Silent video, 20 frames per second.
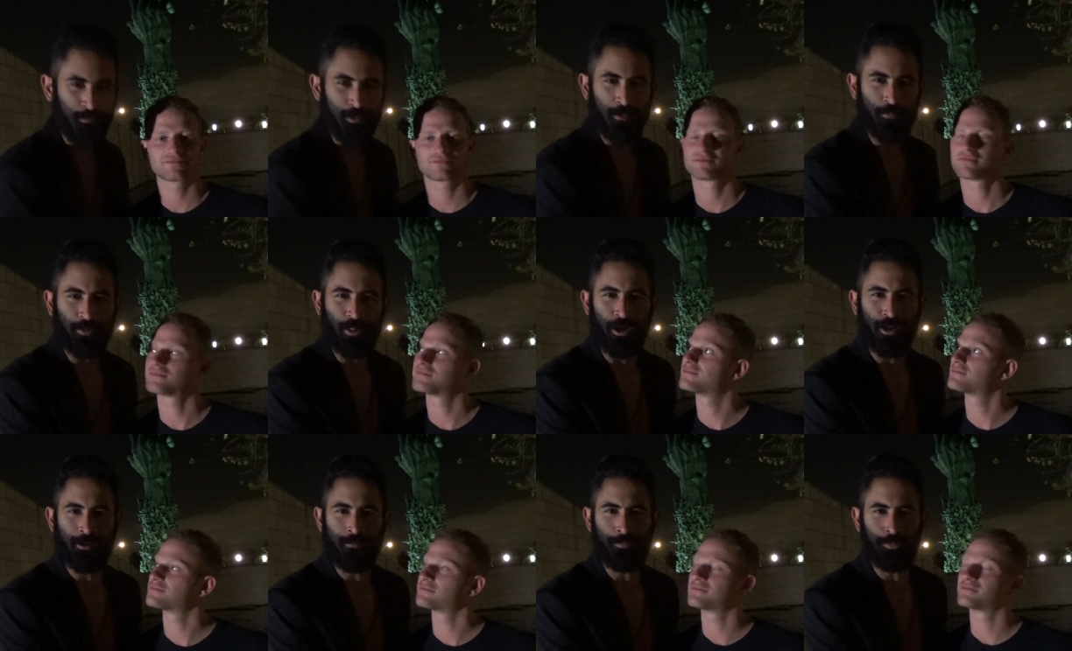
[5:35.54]
Speaker 1: people
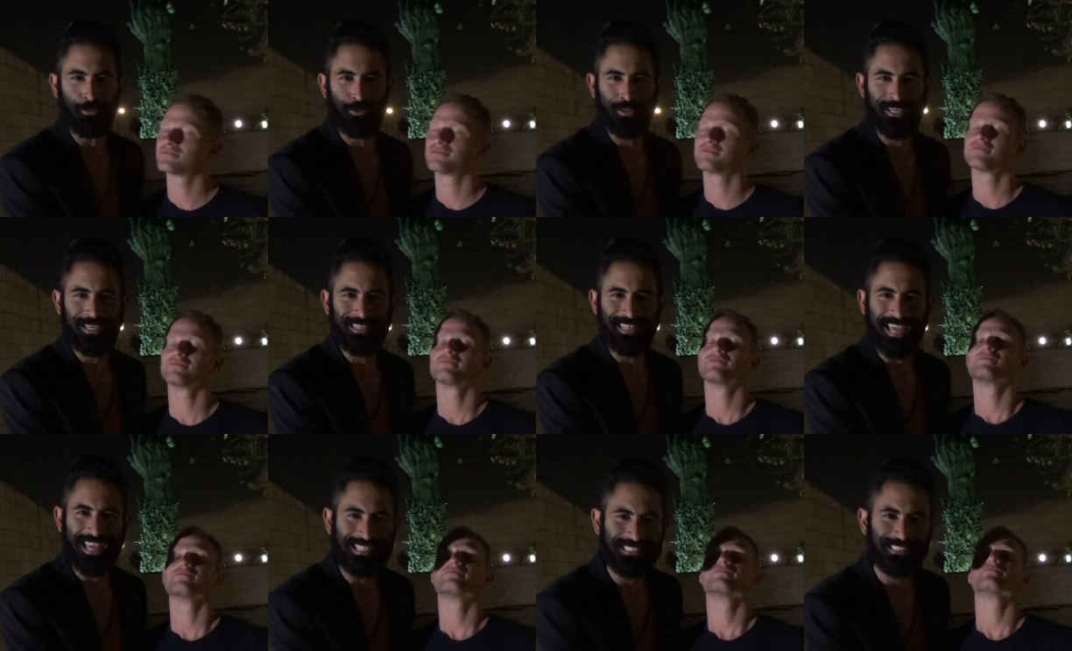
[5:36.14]
how to breathe
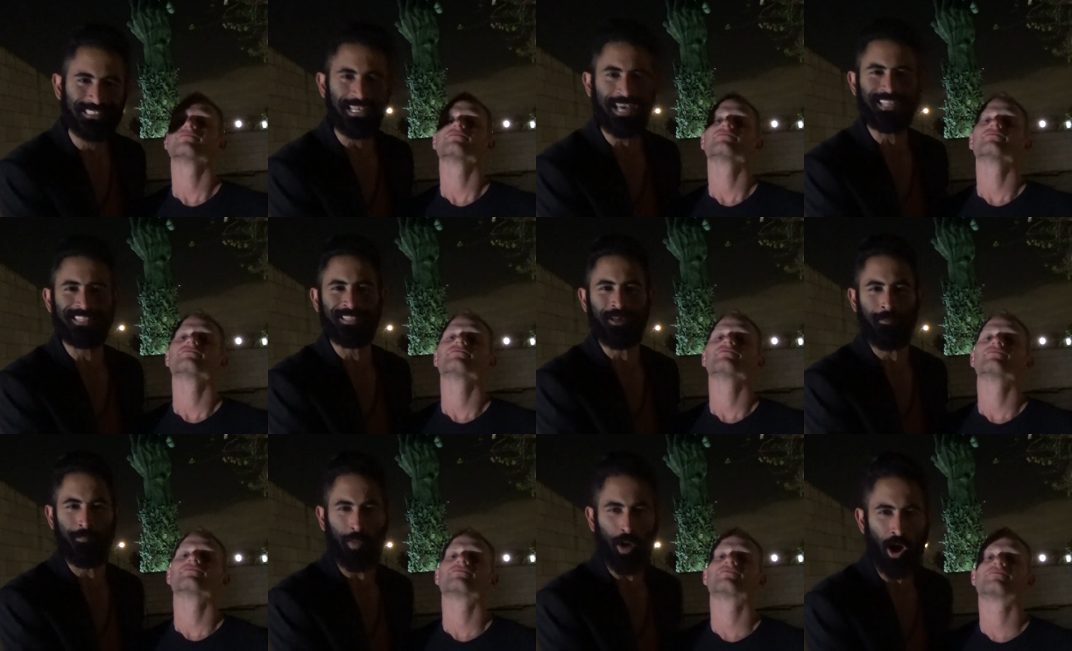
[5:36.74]
inside
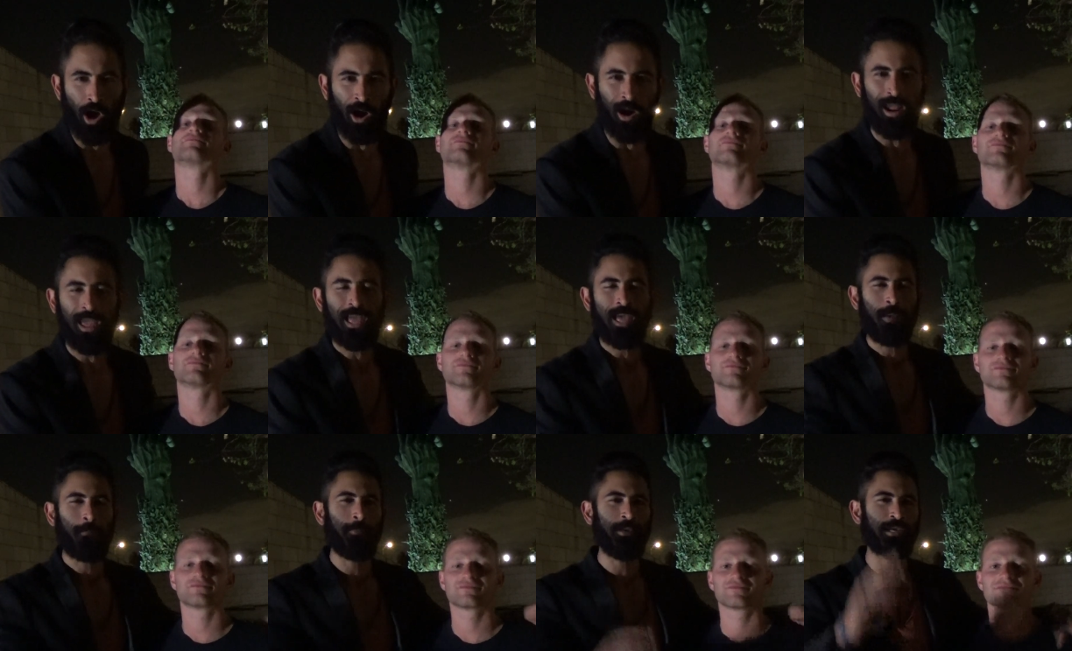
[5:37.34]
the bar,
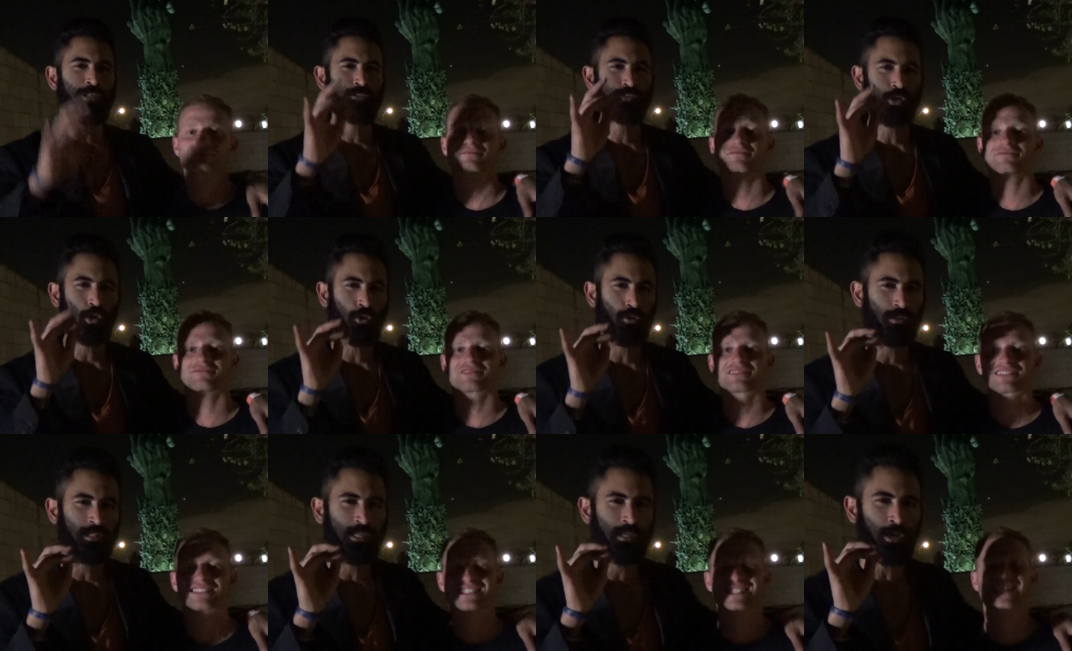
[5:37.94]
being
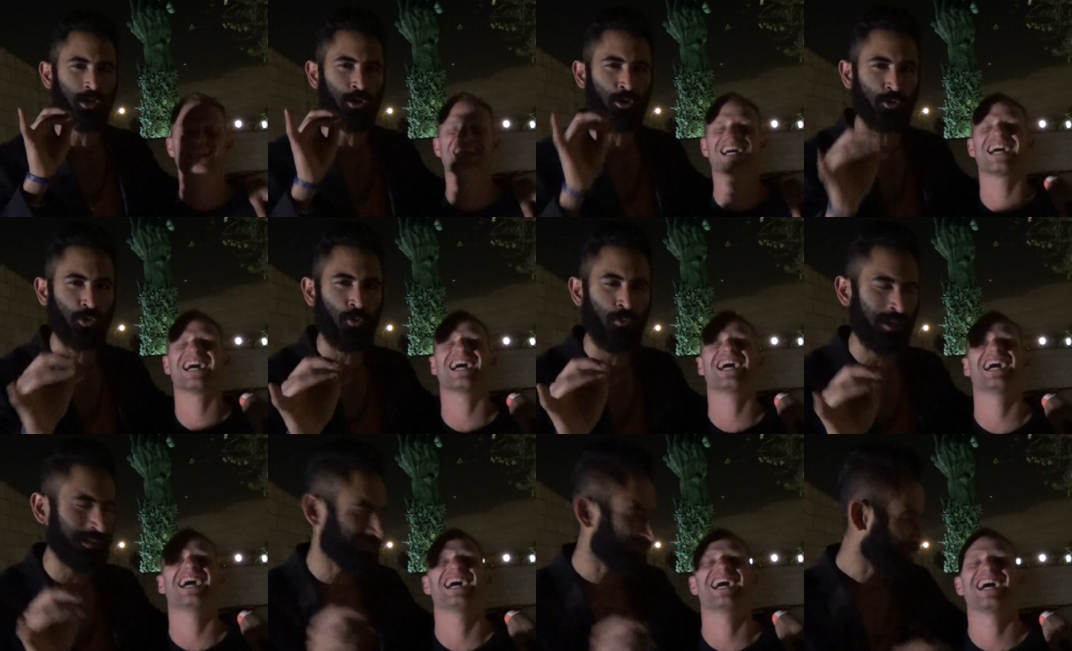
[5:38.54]
totally
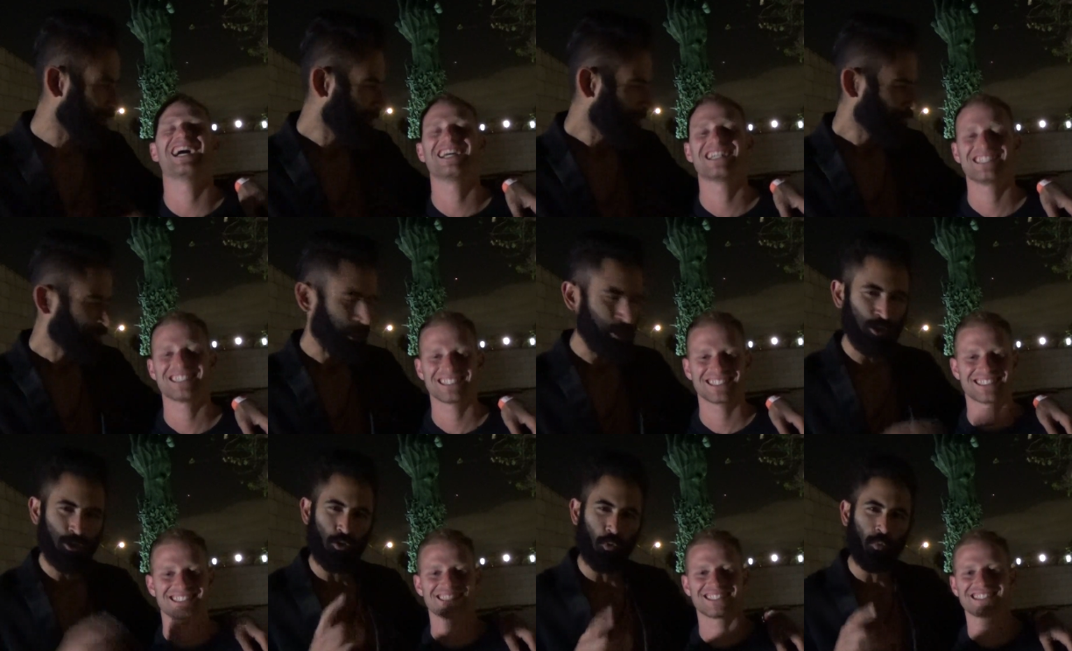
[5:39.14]
congruent.
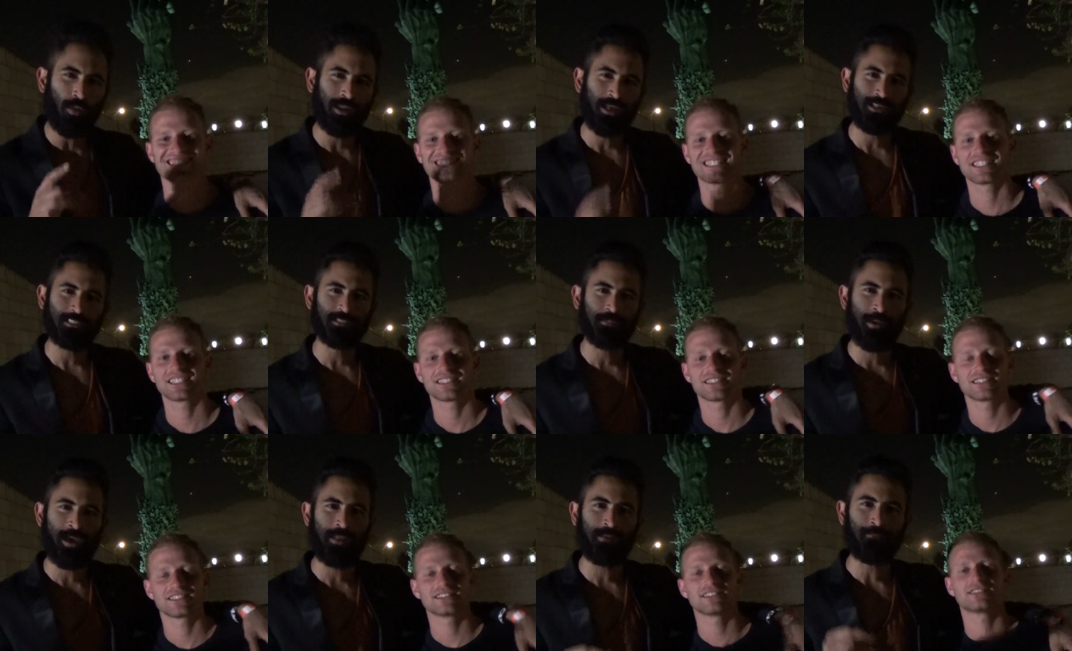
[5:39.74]
And you know what
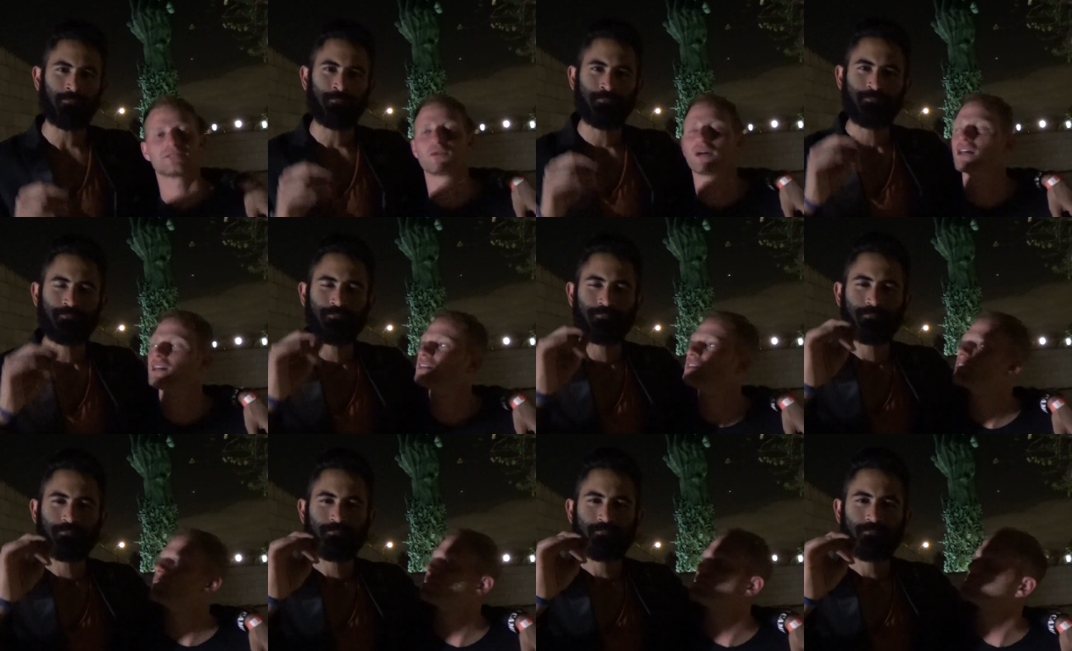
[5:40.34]
else, man? What?
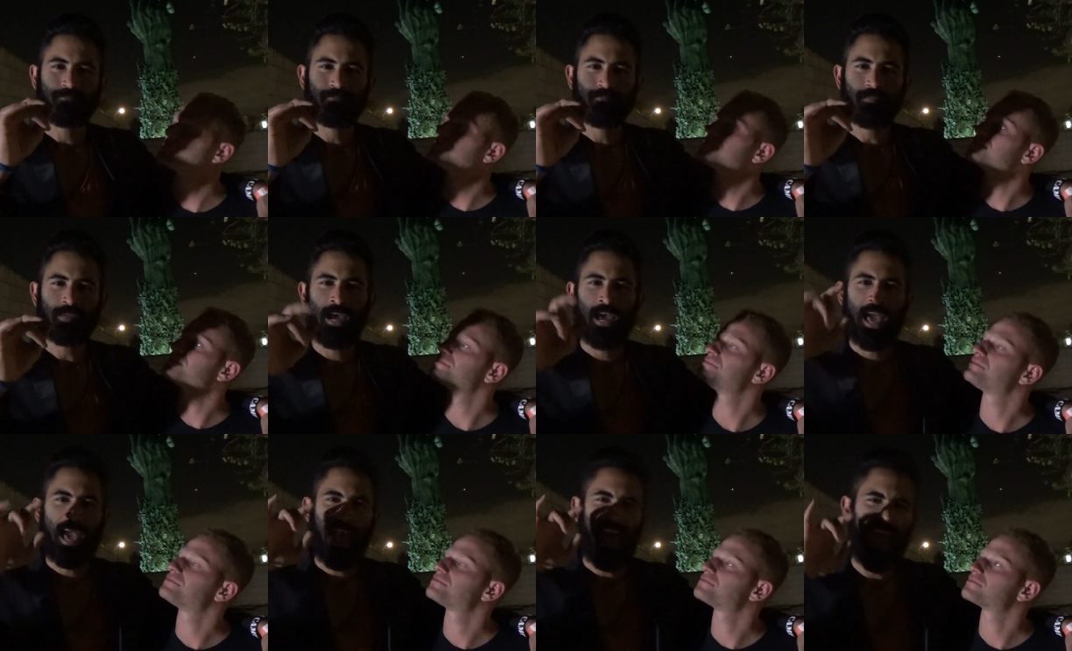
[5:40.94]

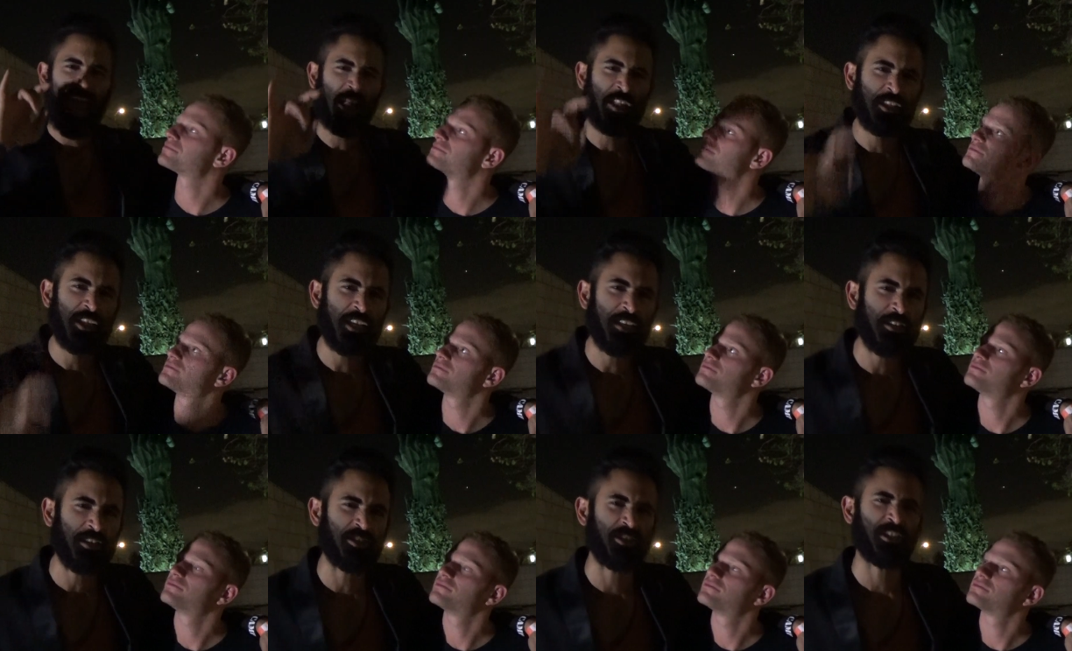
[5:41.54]

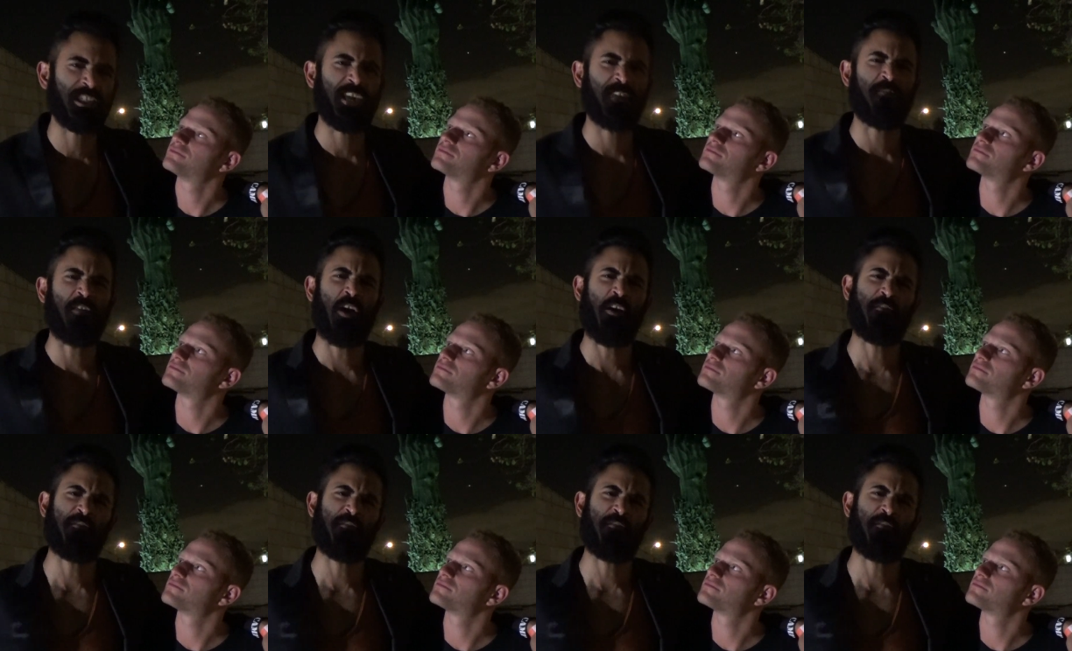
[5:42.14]
Elliott doesn't give a